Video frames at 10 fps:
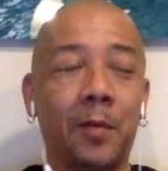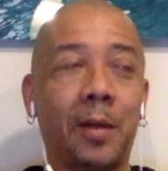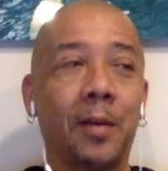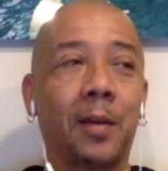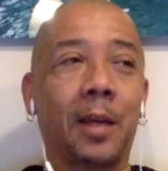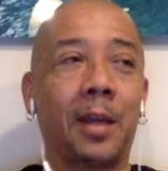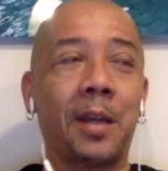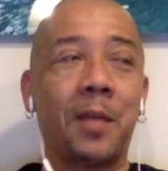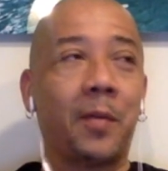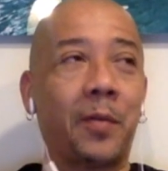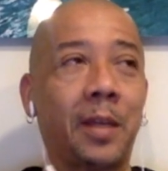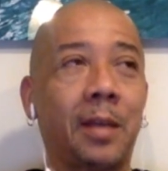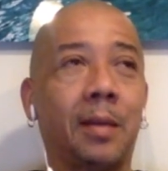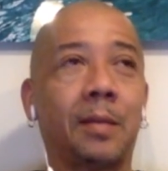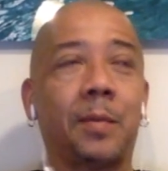I can never forget
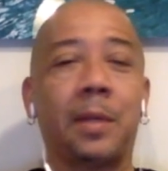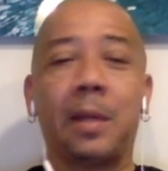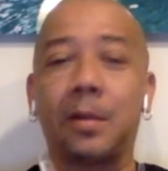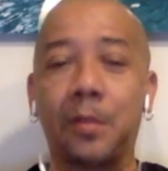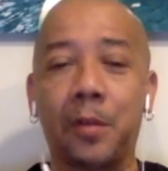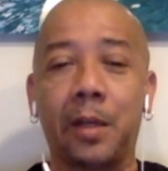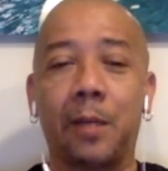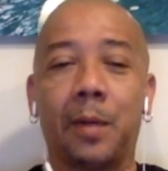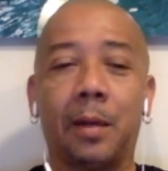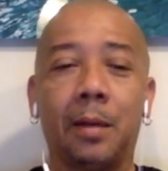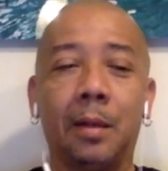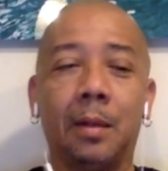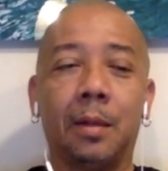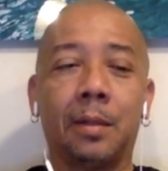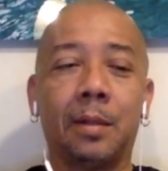this. My next door neighbor,
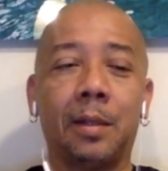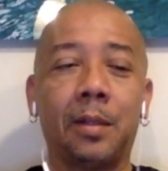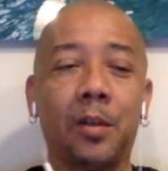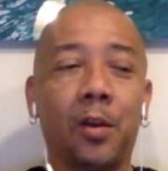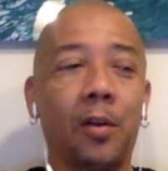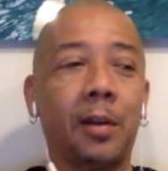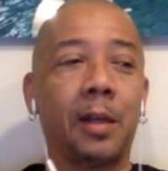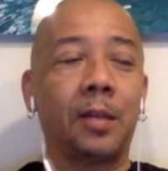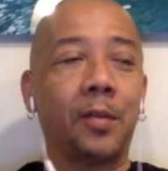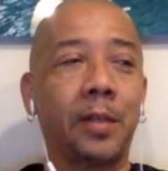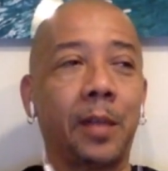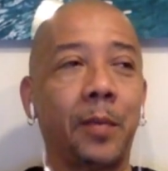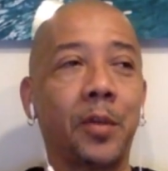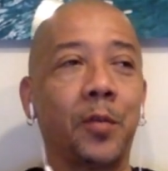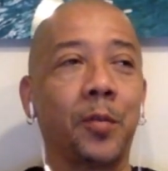the little girl next door, told me
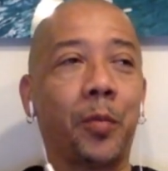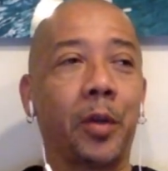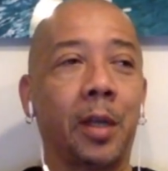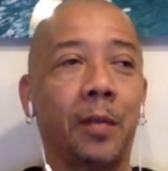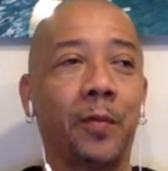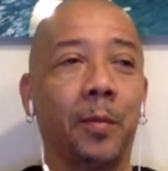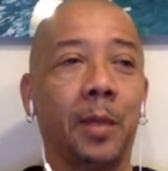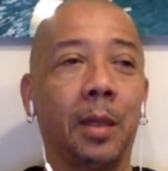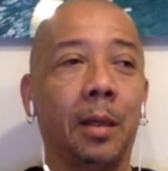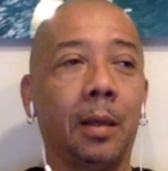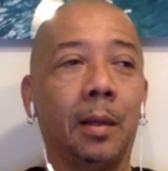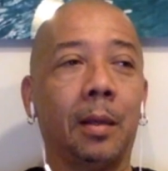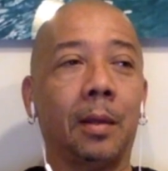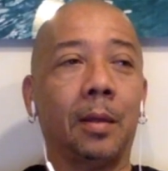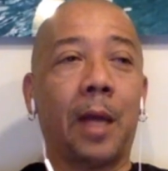she was pregnant for me.
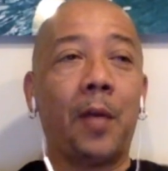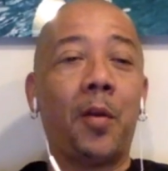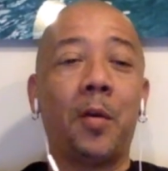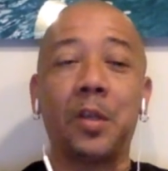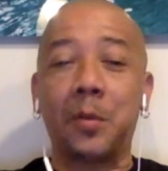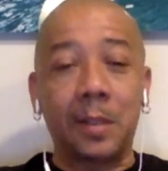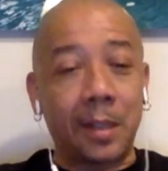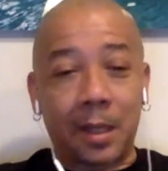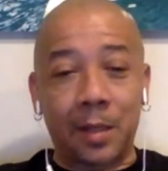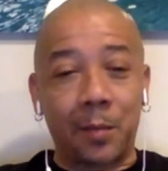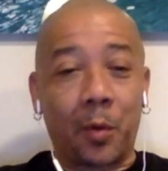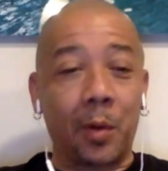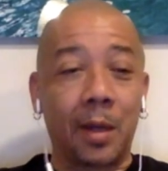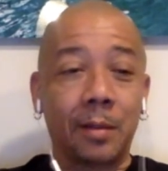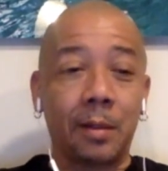I don't know what she was talking about
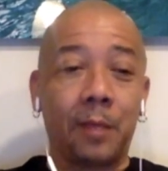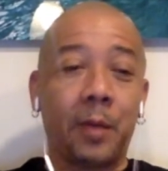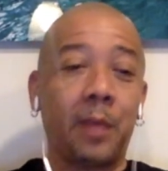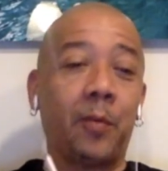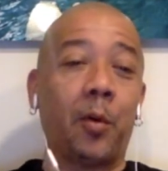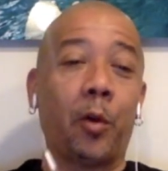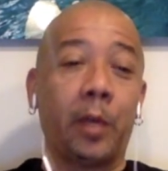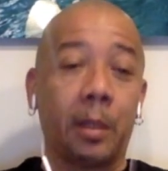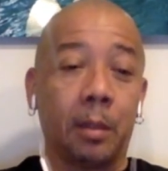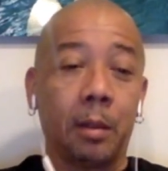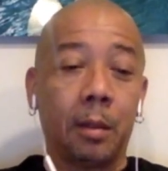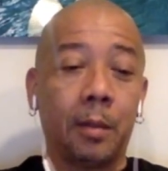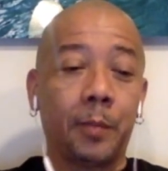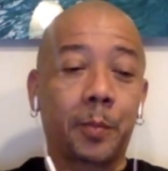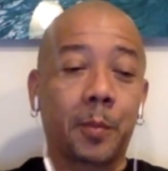because it never even go in.
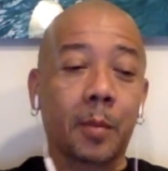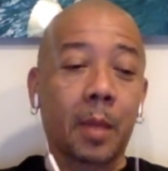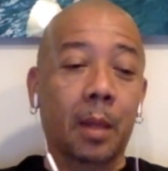Mm-hmm.